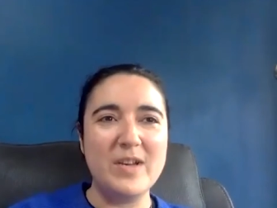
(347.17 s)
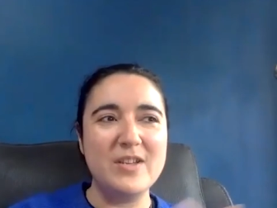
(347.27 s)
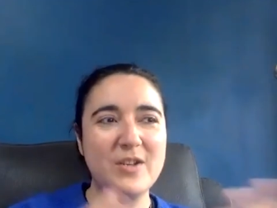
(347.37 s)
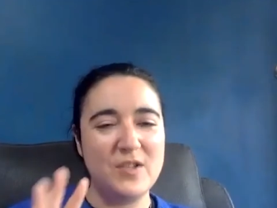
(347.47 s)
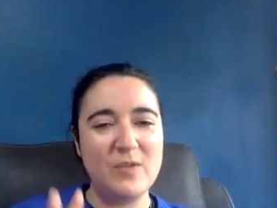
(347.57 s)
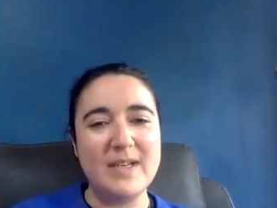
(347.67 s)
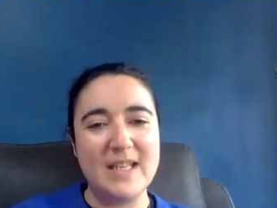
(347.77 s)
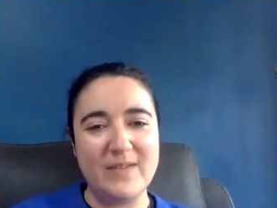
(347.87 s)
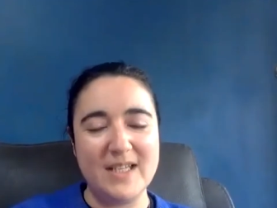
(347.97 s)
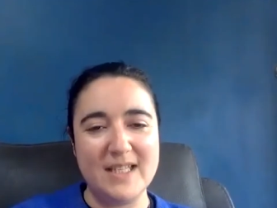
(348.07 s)
because you've been
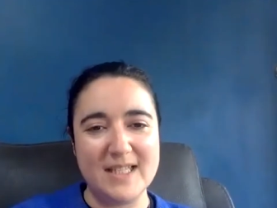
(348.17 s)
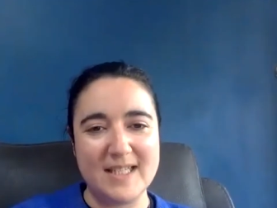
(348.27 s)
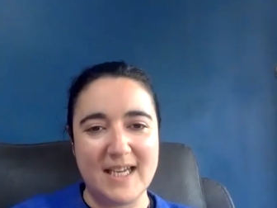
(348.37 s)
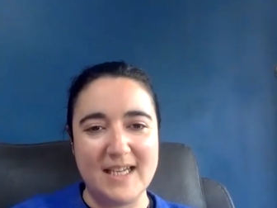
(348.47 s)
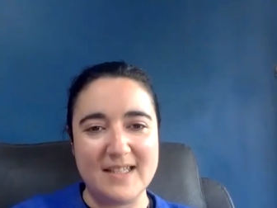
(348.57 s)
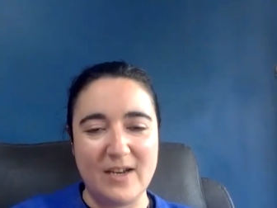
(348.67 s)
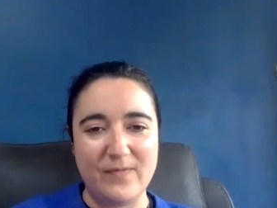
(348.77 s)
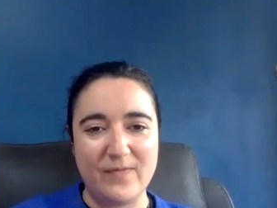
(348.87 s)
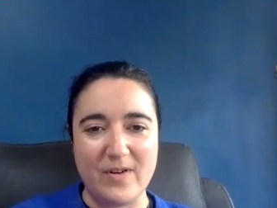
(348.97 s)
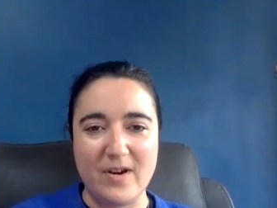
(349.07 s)
living in the States now
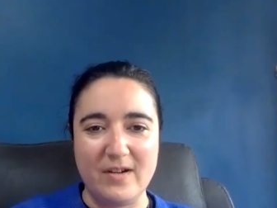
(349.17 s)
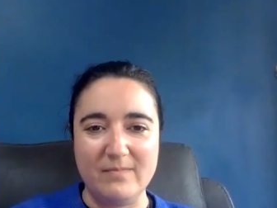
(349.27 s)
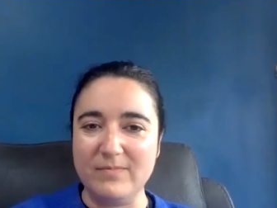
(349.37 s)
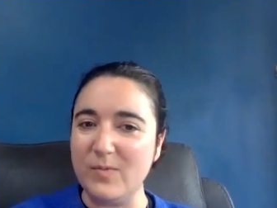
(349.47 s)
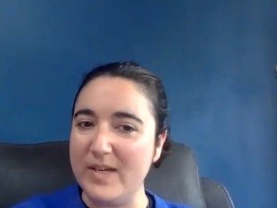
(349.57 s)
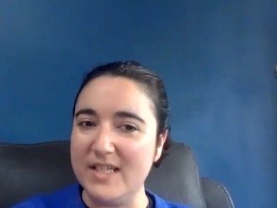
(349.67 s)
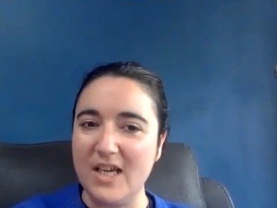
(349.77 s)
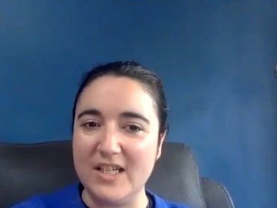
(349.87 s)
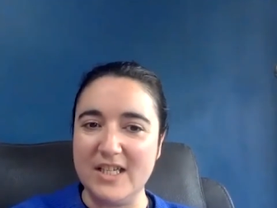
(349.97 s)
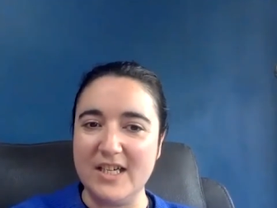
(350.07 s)
for 20
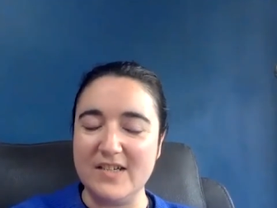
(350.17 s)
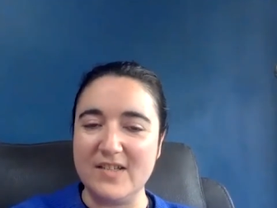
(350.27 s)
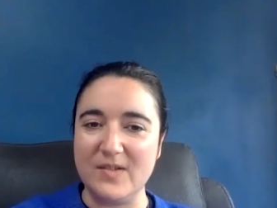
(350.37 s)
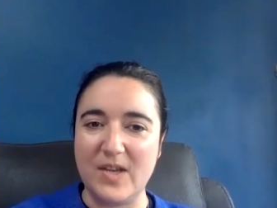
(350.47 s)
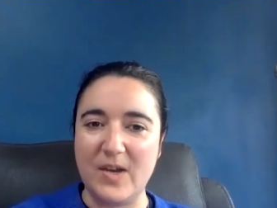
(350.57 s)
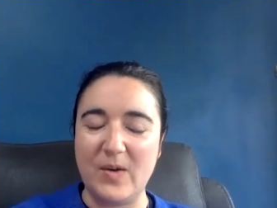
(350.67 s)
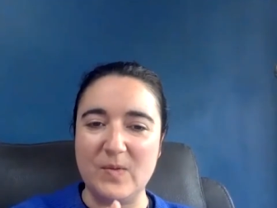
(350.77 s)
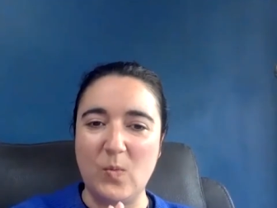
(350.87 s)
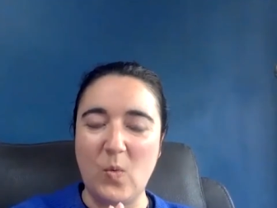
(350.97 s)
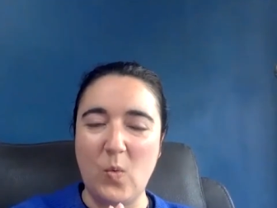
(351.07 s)
odd years or so.
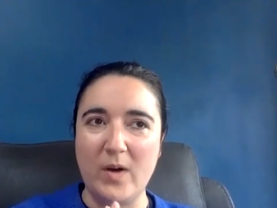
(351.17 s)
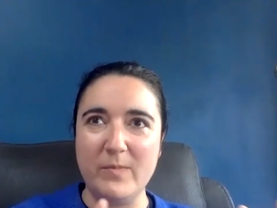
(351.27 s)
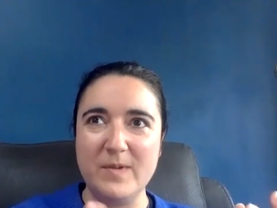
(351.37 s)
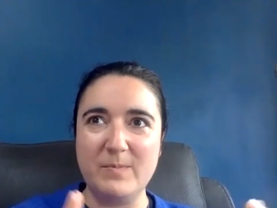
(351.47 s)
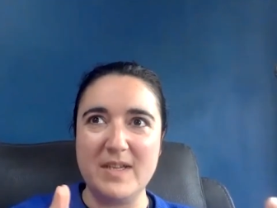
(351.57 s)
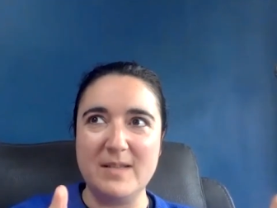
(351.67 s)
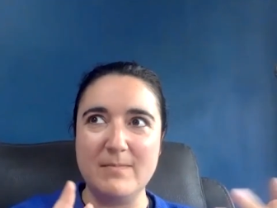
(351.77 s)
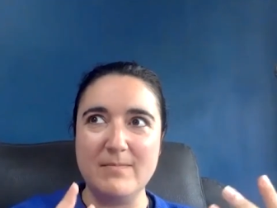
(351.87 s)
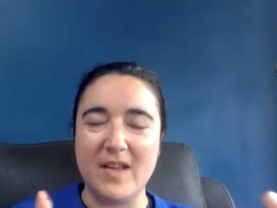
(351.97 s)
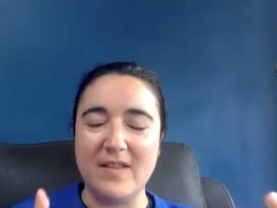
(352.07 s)
So what would be
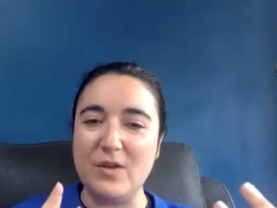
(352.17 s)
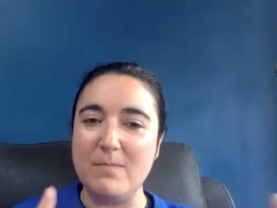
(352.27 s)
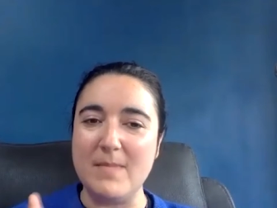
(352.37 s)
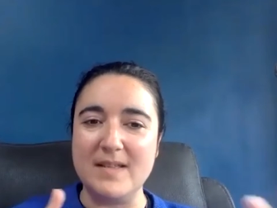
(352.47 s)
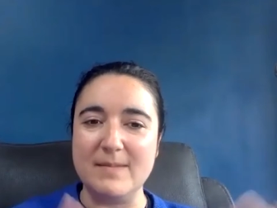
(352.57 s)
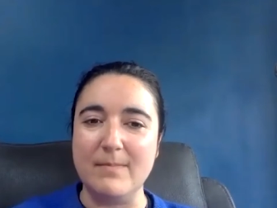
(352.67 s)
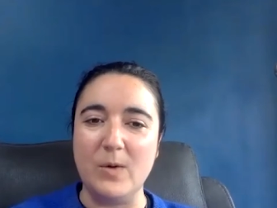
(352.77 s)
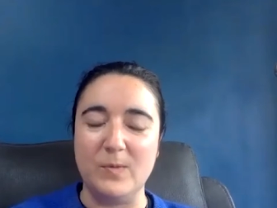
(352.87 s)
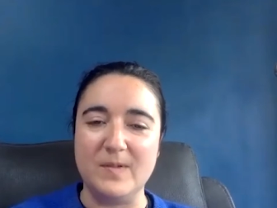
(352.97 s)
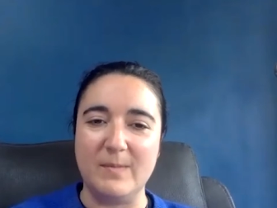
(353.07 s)
the thing that you miss
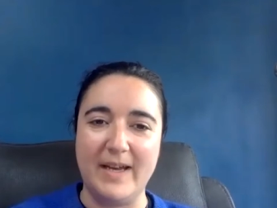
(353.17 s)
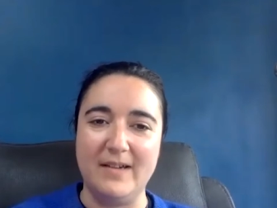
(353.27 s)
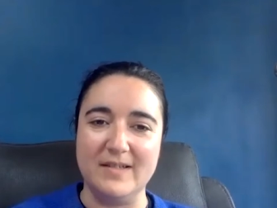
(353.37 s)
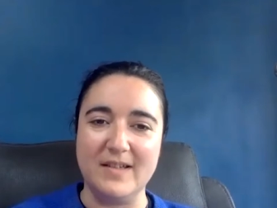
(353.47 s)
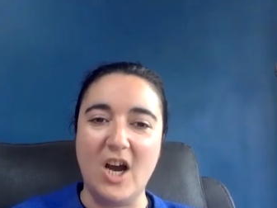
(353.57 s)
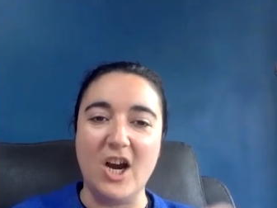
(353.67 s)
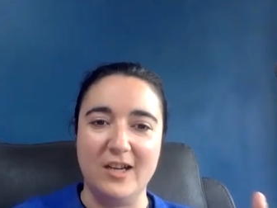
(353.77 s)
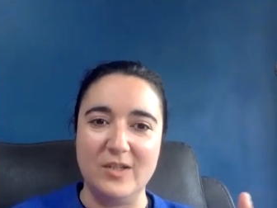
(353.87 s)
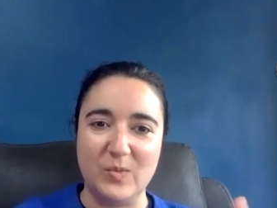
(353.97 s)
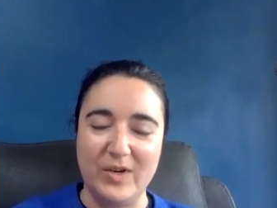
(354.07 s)
most about
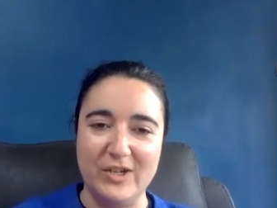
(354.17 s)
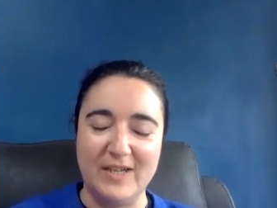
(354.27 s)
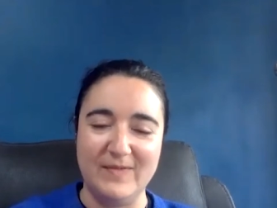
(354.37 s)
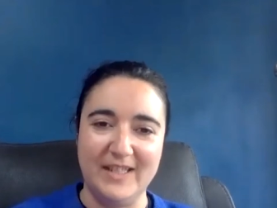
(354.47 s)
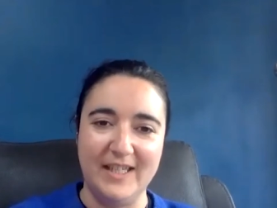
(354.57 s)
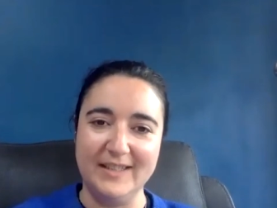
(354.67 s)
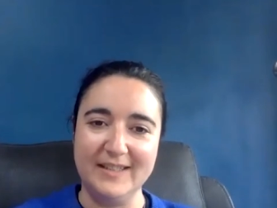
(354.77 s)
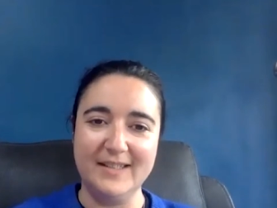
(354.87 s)
Ireland when you're living there?